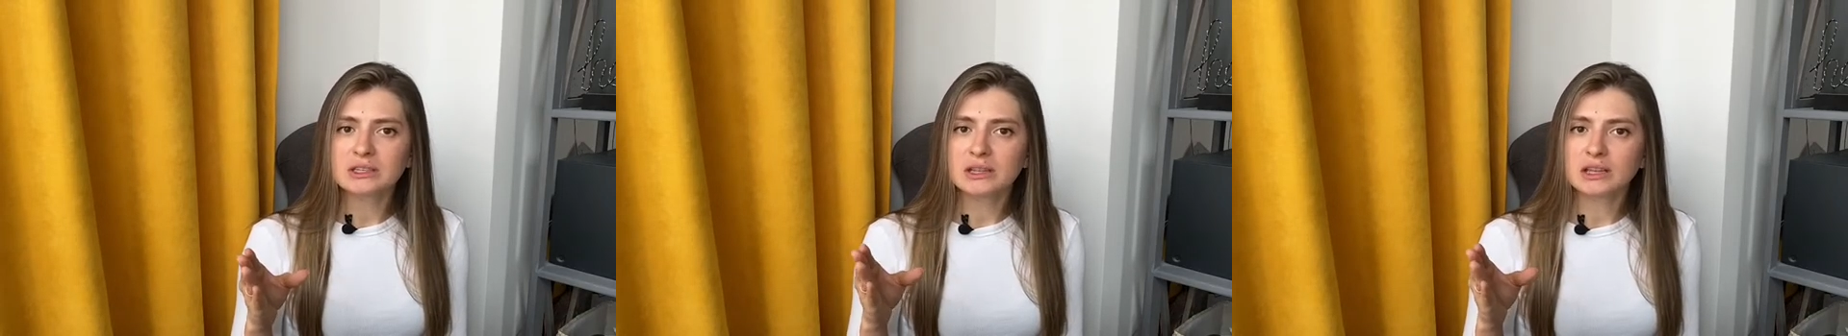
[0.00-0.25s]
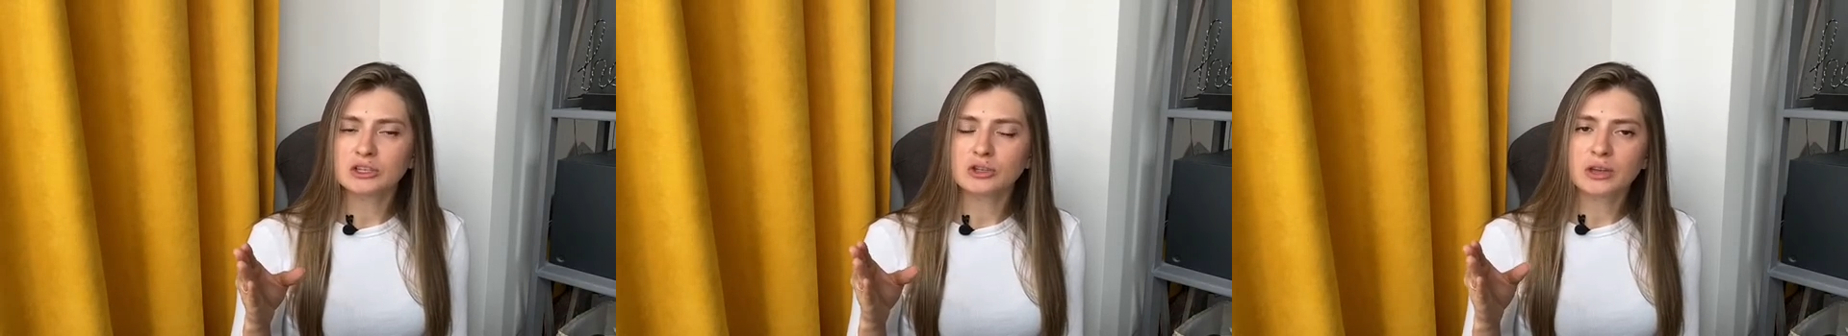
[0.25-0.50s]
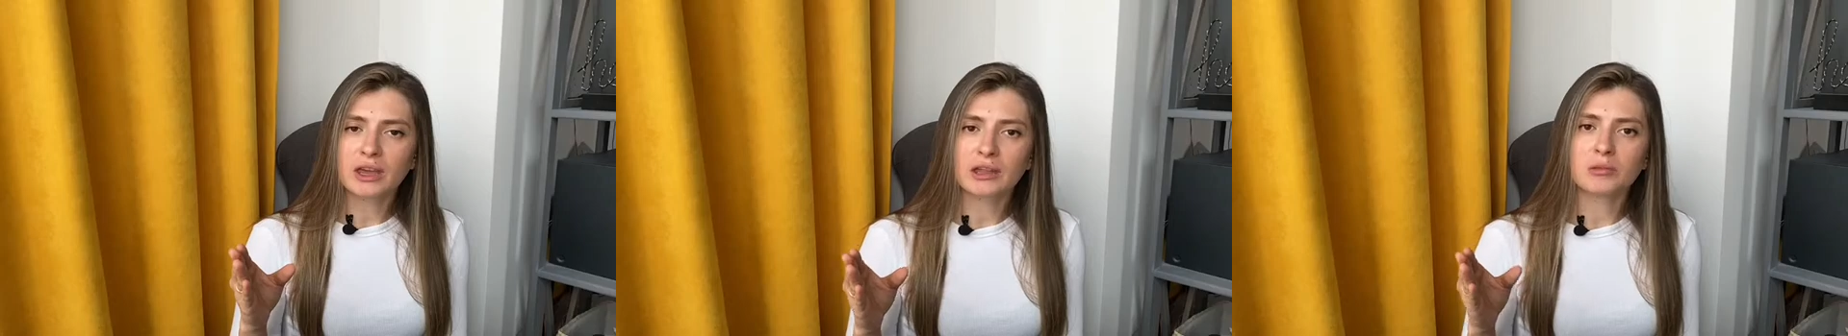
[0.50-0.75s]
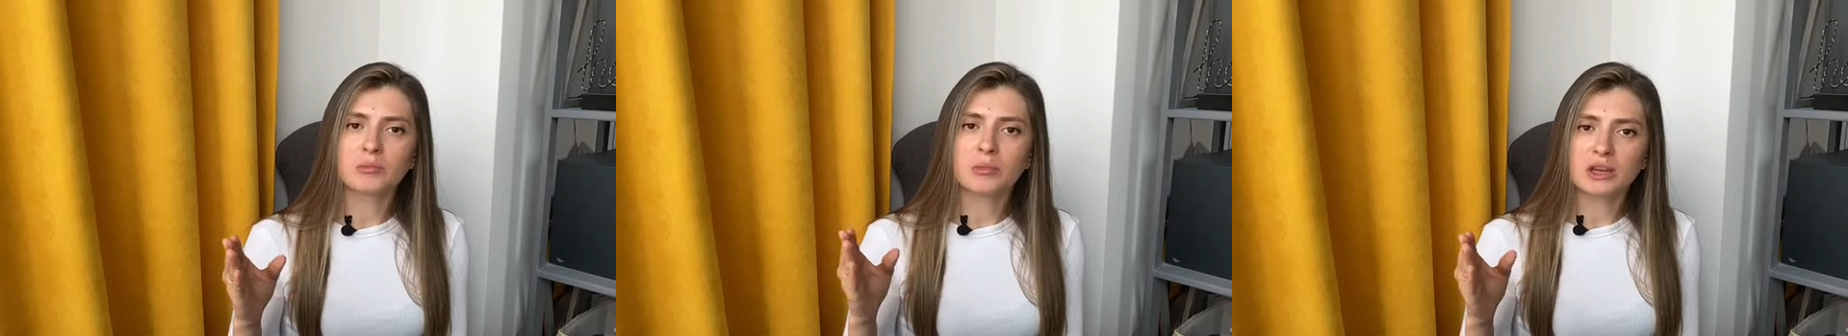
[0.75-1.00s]
that you
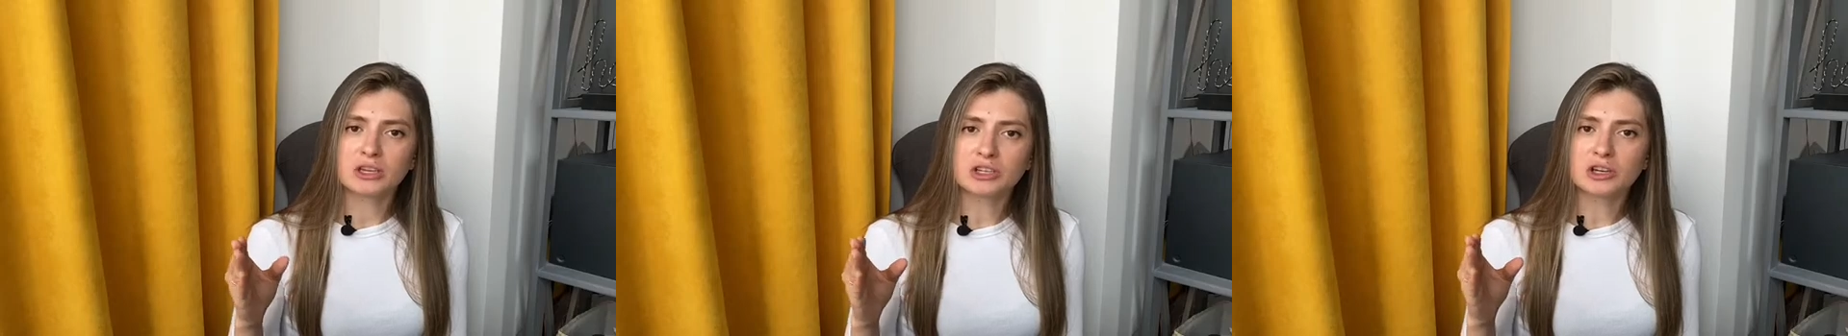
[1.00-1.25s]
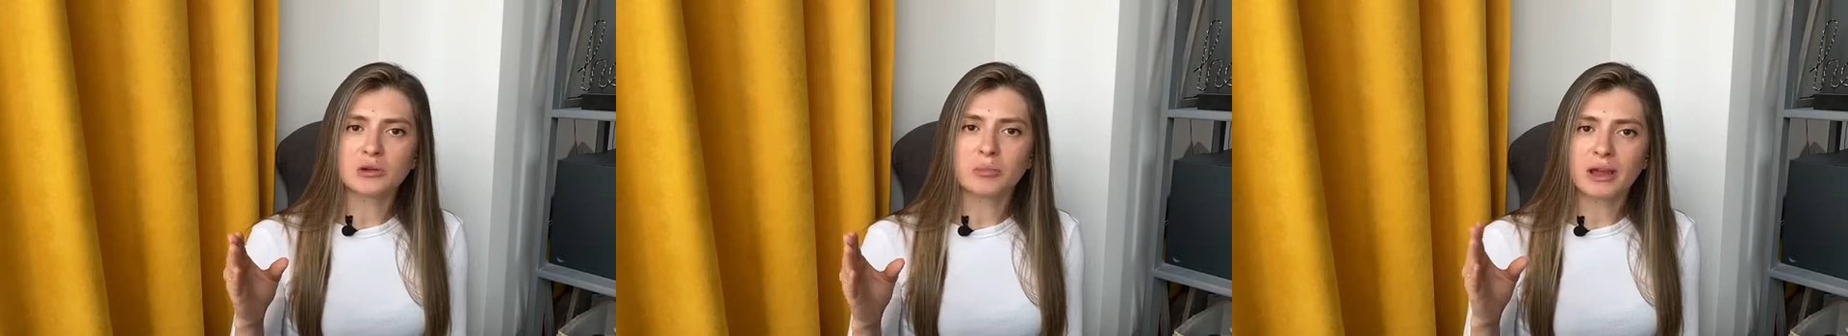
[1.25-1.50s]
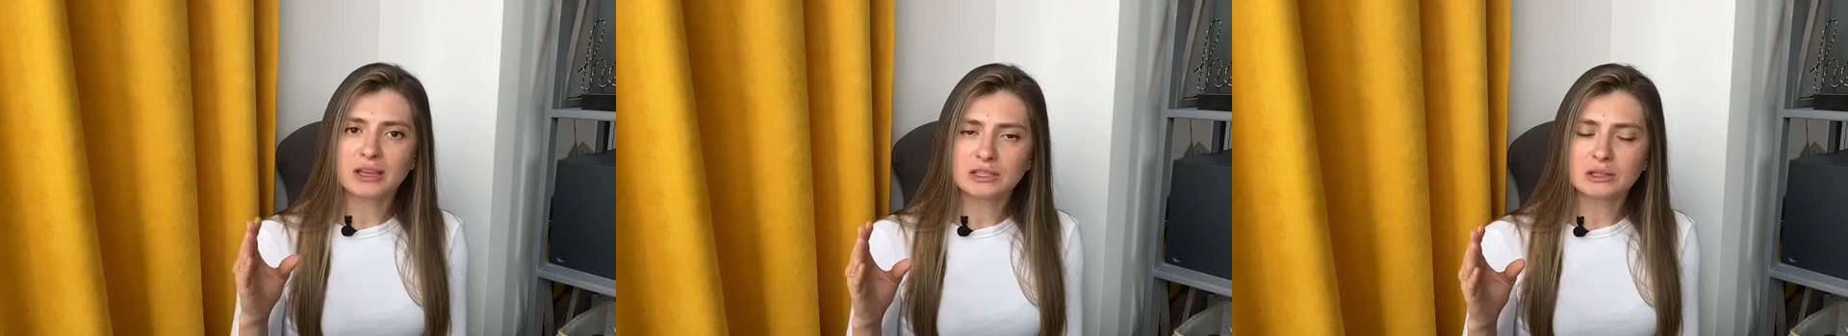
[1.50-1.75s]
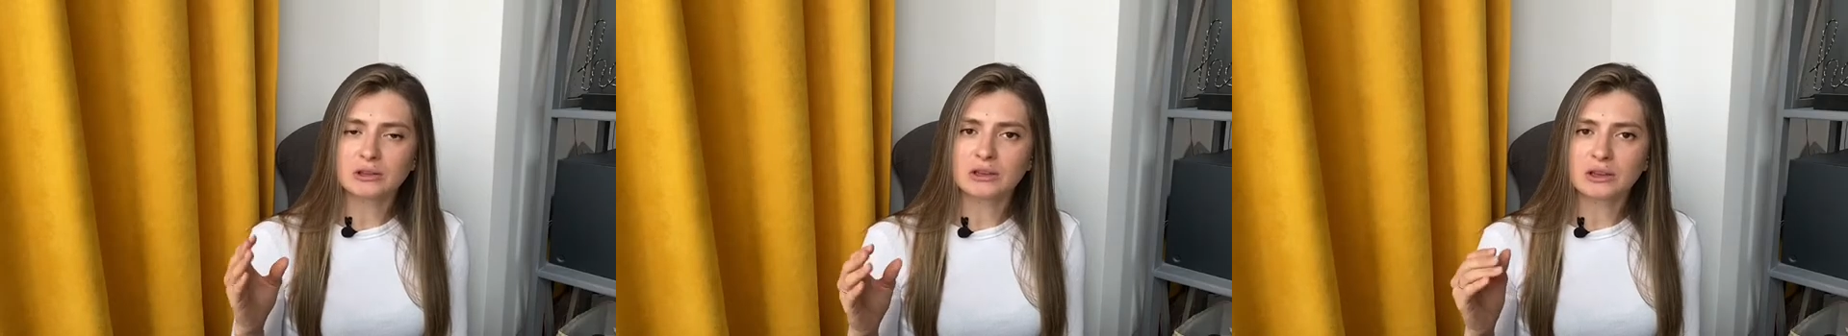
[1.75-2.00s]
can measure based
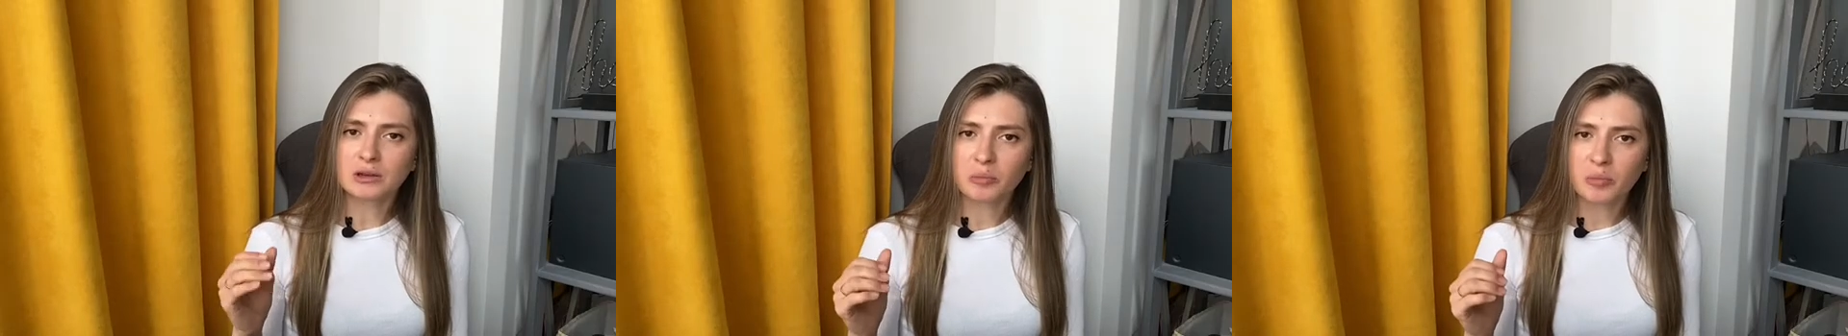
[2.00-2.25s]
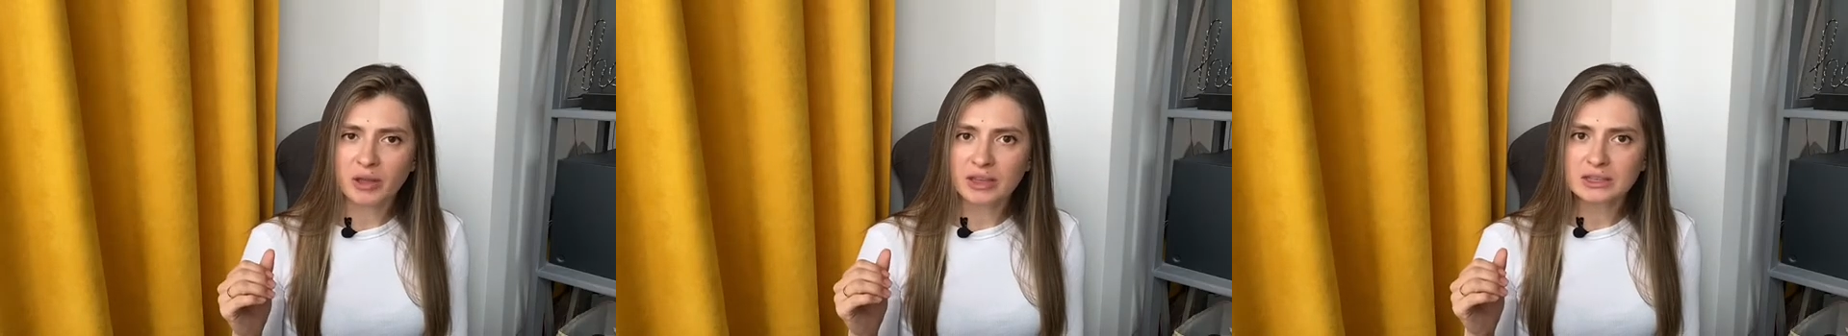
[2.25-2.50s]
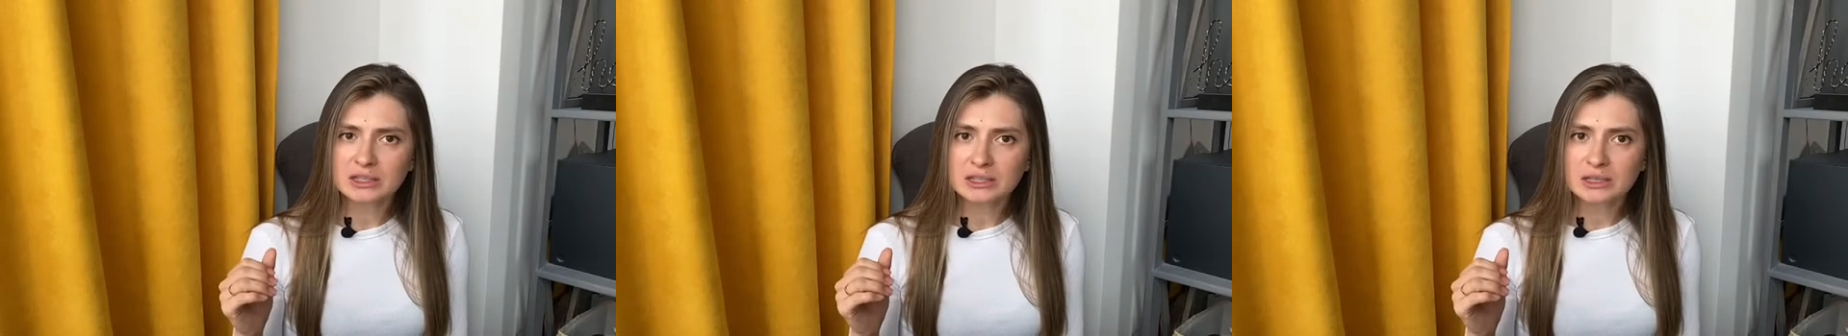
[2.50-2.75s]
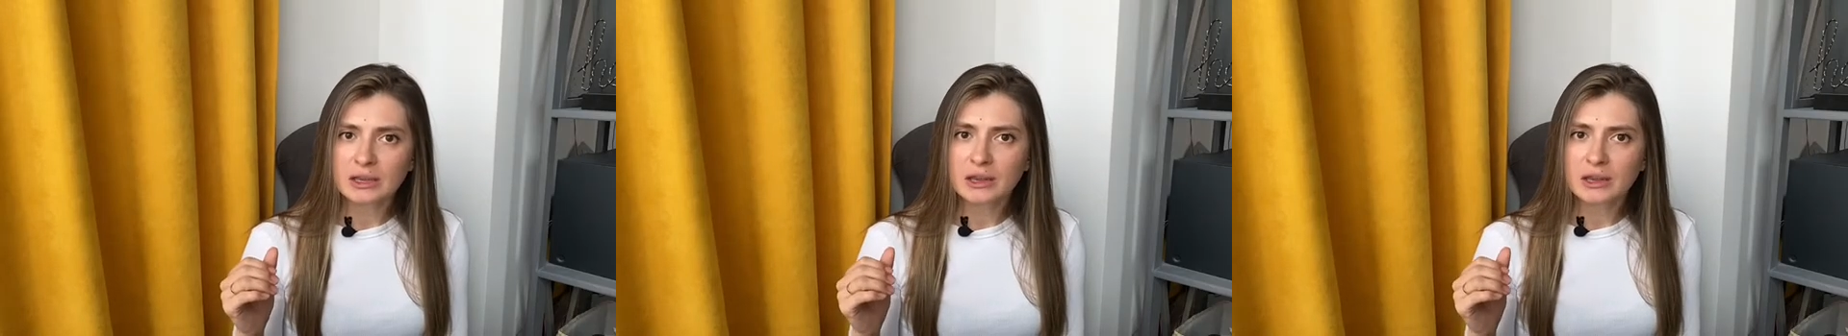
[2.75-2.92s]
on the campaigns